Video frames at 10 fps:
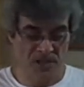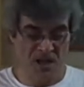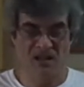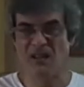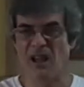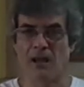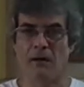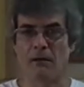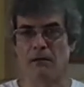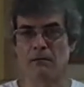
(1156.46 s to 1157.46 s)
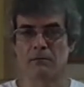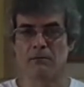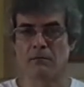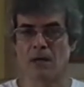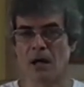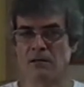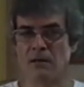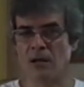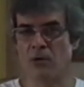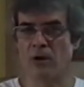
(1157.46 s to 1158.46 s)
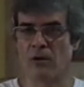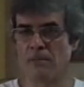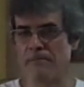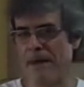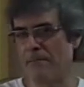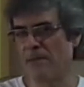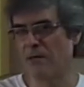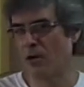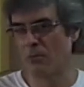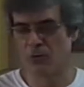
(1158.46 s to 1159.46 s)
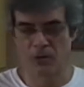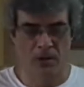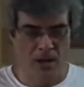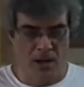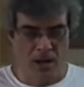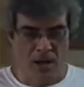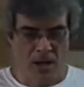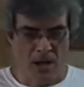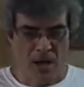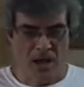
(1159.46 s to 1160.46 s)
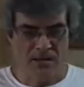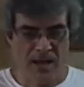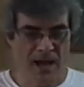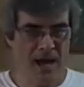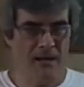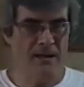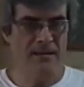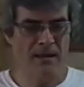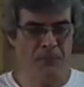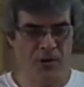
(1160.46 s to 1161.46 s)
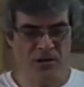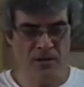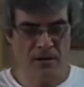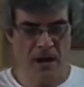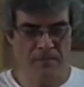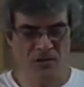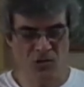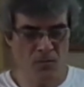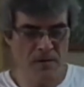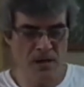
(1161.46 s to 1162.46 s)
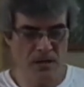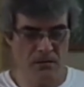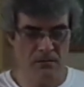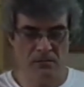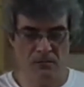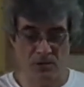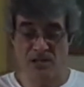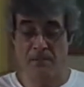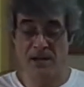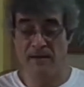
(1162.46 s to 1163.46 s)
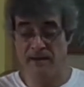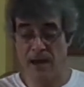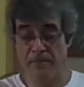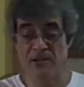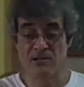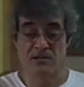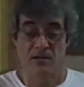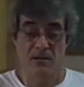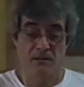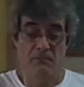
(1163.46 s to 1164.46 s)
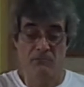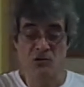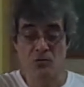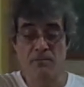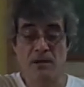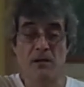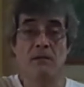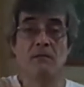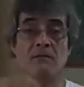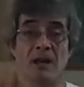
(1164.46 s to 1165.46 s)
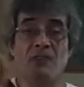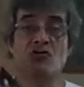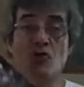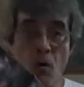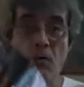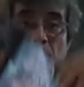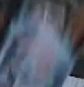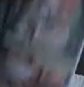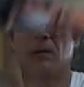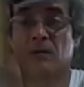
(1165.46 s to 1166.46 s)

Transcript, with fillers: kind of like a not the regular Batman armor. And the guy, um, the prisoner happens to be, which I believe happens to be, the Joker.